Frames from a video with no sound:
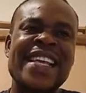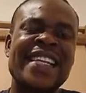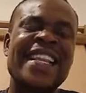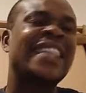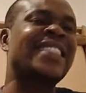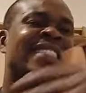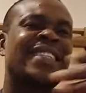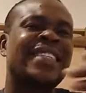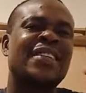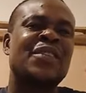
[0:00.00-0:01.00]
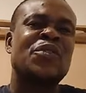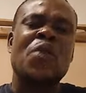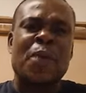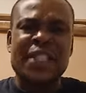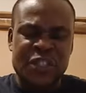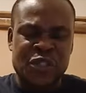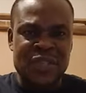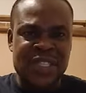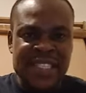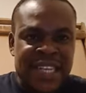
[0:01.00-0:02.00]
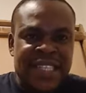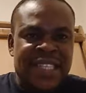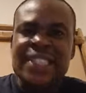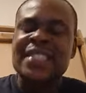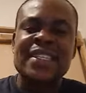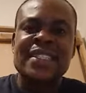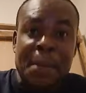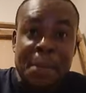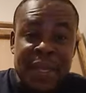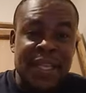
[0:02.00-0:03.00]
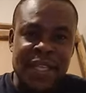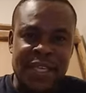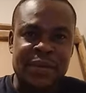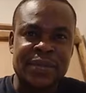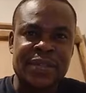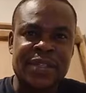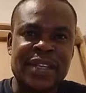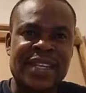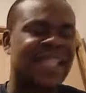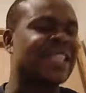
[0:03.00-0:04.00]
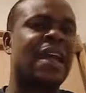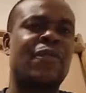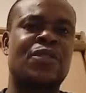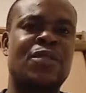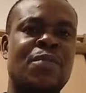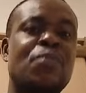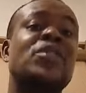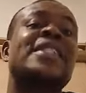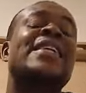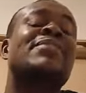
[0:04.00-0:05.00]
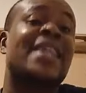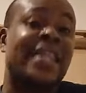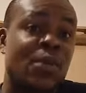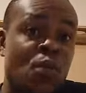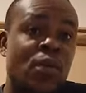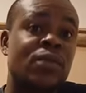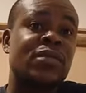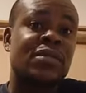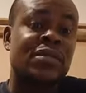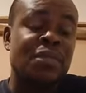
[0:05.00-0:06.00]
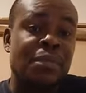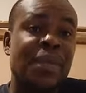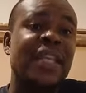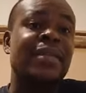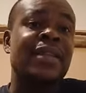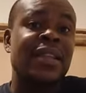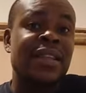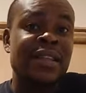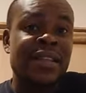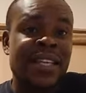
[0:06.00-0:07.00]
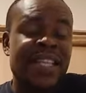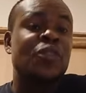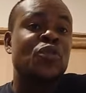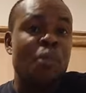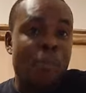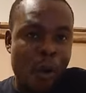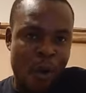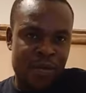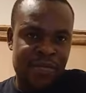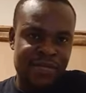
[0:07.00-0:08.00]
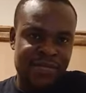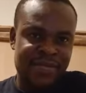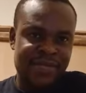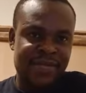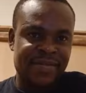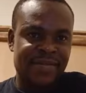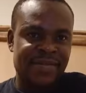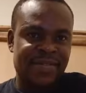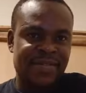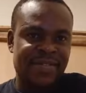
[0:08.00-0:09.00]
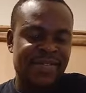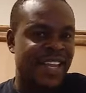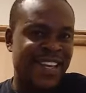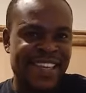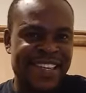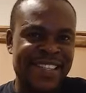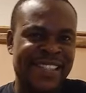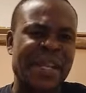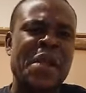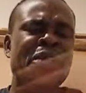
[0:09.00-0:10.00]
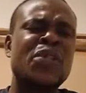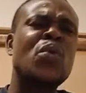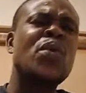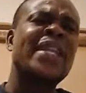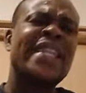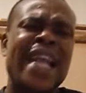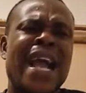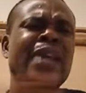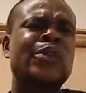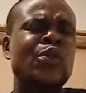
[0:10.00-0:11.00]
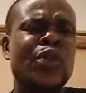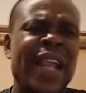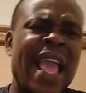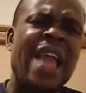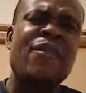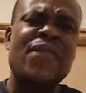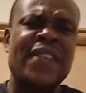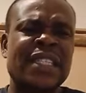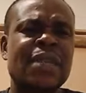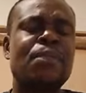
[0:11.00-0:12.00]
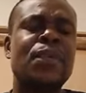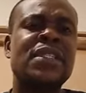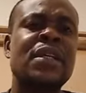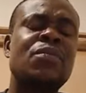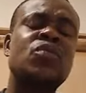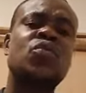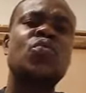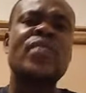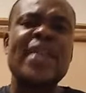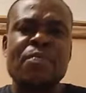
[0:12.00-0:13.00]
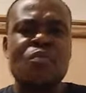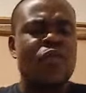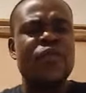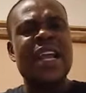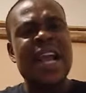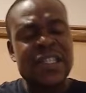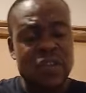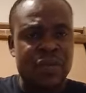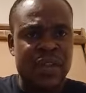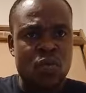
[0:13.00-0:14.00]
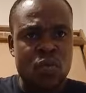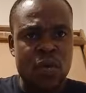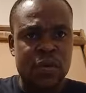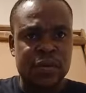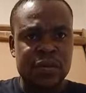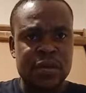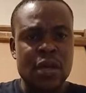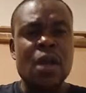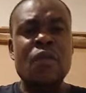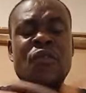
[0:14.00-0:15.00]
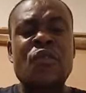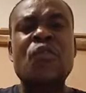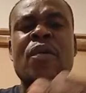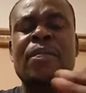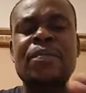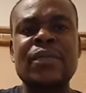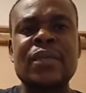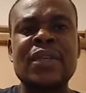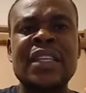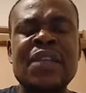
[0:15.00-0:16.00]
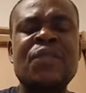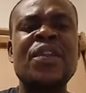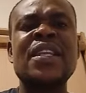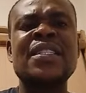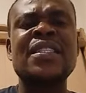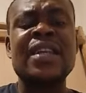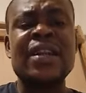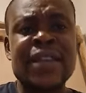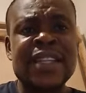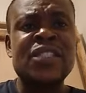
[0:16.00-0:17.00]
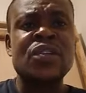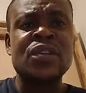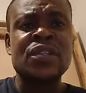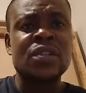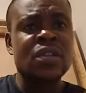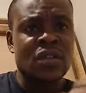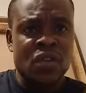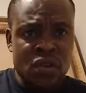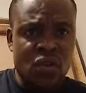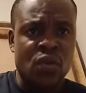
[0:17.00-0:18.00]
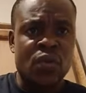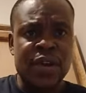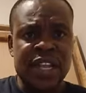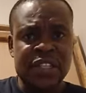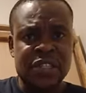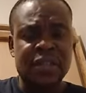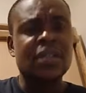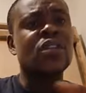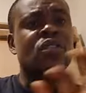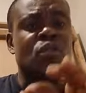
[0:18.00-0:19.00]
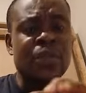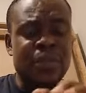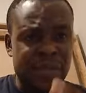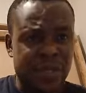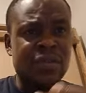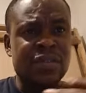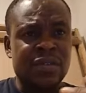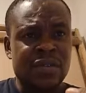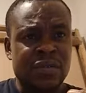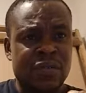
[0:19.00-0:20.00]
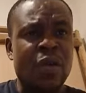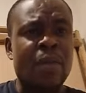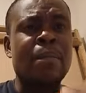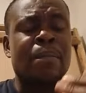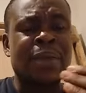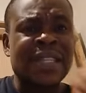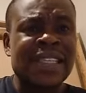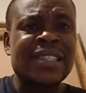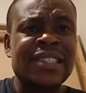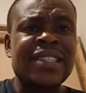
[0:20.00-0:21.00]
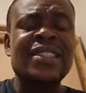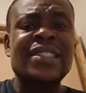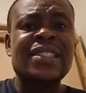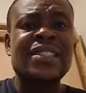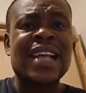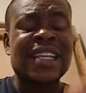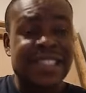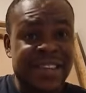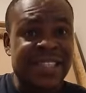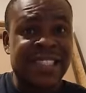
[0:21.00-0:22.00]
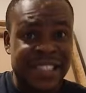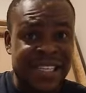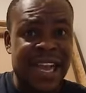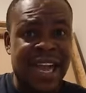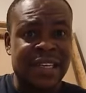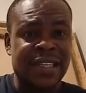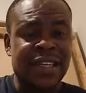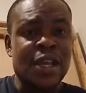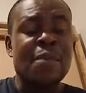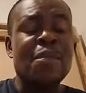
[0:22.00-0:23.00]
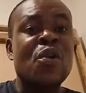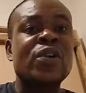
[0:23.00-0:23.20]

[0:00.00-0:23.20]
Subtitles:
that nobody should say Christians are being killed, that after all, Muslims are the ones being killed more than the Christians. So they are doing everything possible to remove the eyes of the world from giving it a religious correlation, to, from presenting it as a jihad, because they